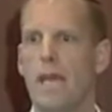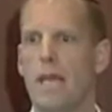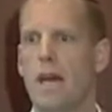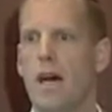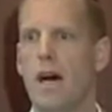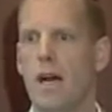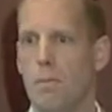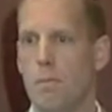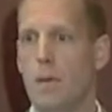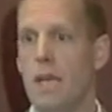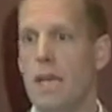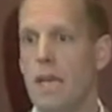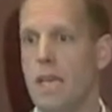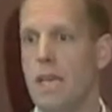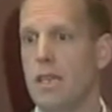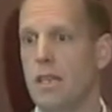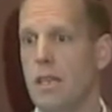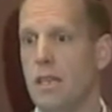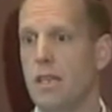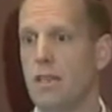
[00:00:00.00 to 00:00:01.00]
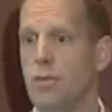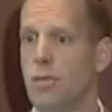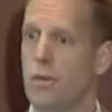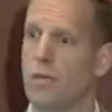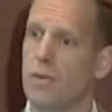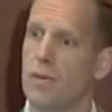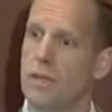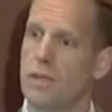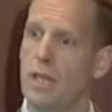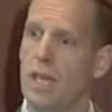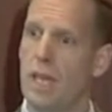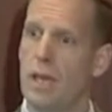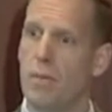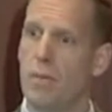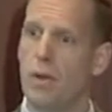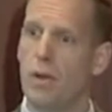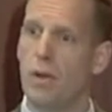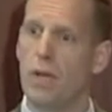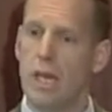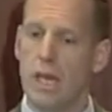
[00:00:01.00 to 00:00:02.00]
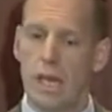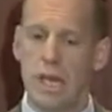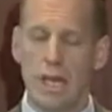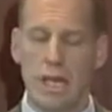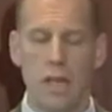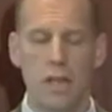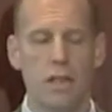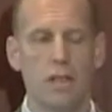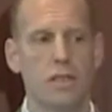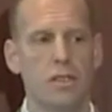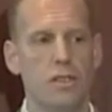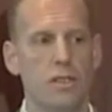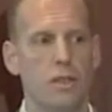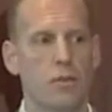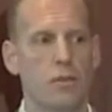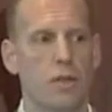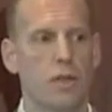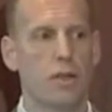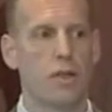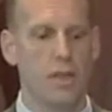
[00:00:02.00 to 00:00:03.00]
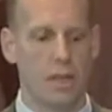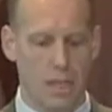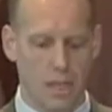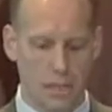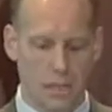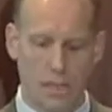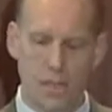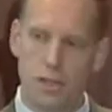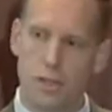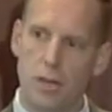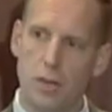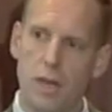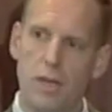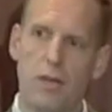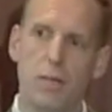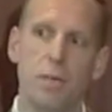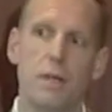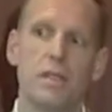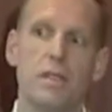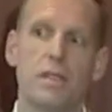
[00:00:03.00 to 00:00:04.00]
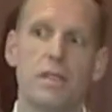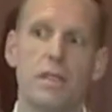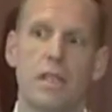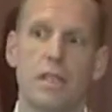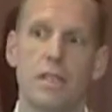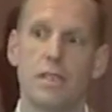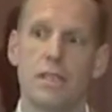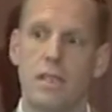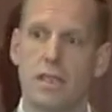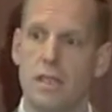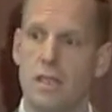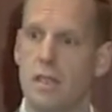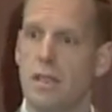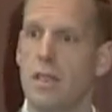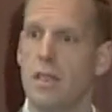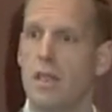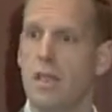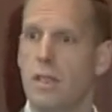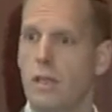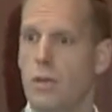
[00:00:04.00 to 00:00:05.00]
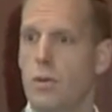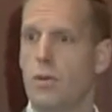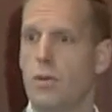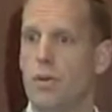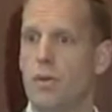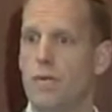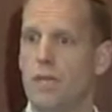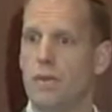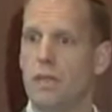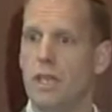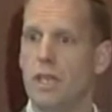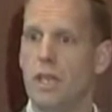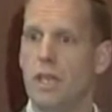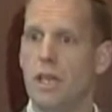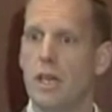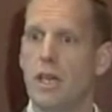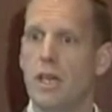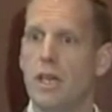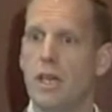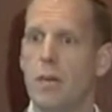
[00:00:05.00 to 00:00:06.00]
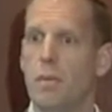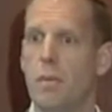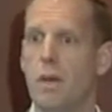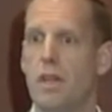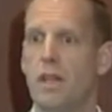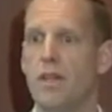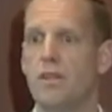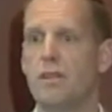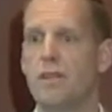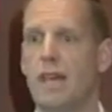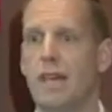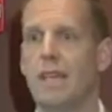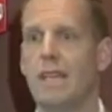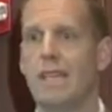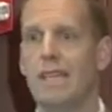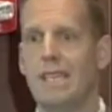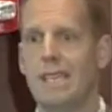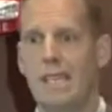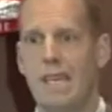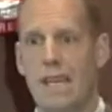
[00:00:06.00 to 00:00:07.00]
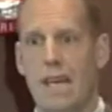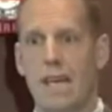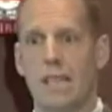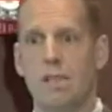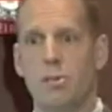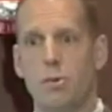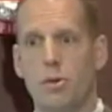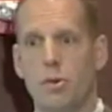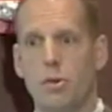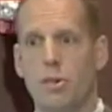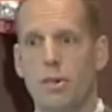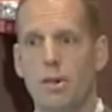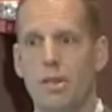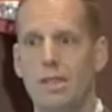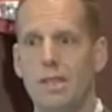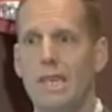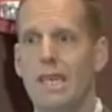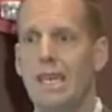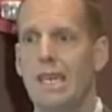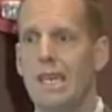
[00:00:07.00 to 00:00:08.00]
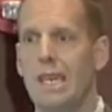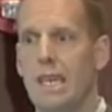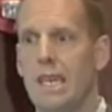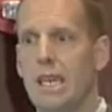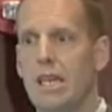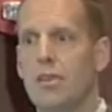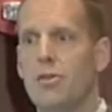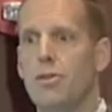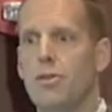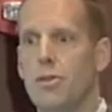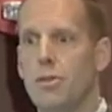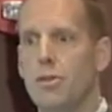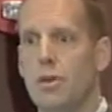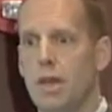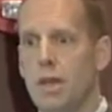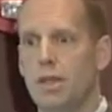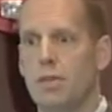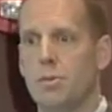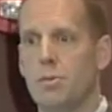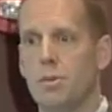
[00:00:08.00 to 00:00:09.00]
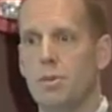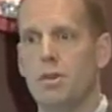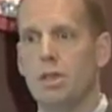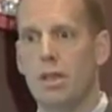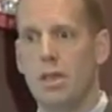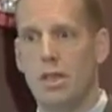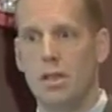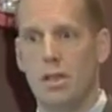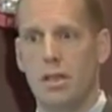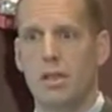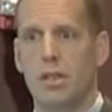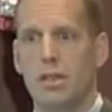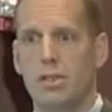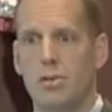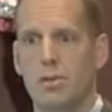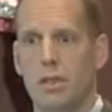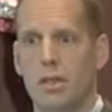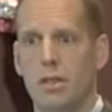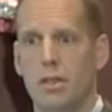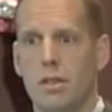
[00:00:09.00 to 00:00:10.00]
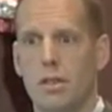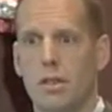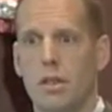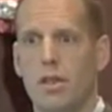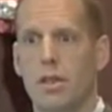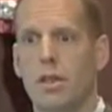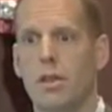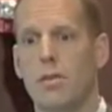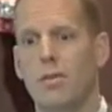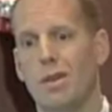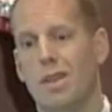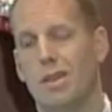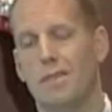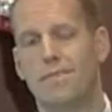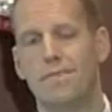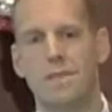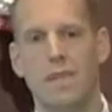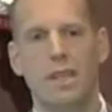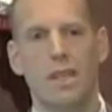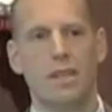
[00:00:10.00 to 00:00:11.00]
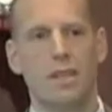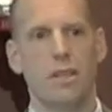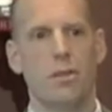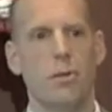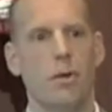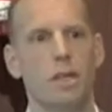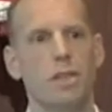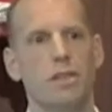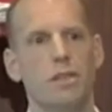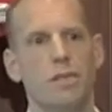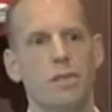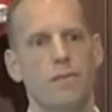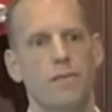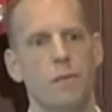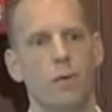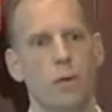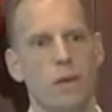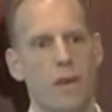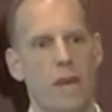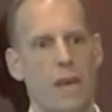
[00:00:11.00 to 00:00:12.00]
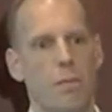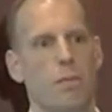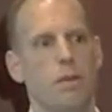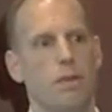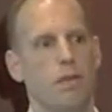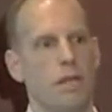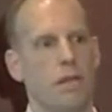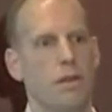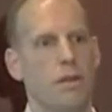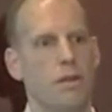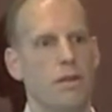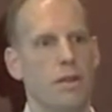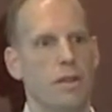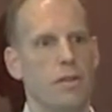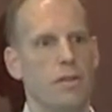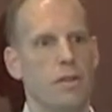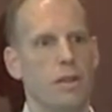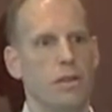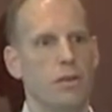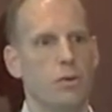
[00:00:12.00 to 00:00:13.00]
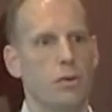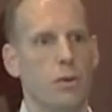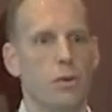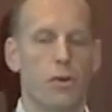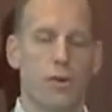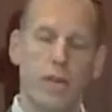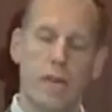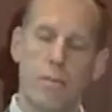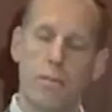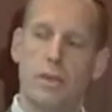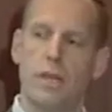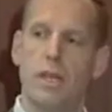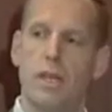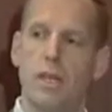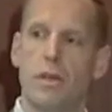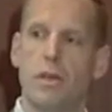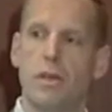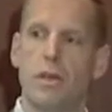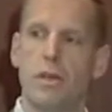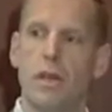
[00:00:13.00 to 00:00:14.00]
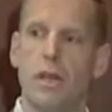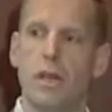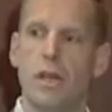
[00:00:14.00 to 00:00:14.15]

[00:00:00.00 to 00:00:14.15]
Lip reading: not be in the district. For example, in this general area, let's say that you have a business that is in Northern Virginia, but it is selling taxable goods into customers in the district. Well, the question for that particular individual or that particular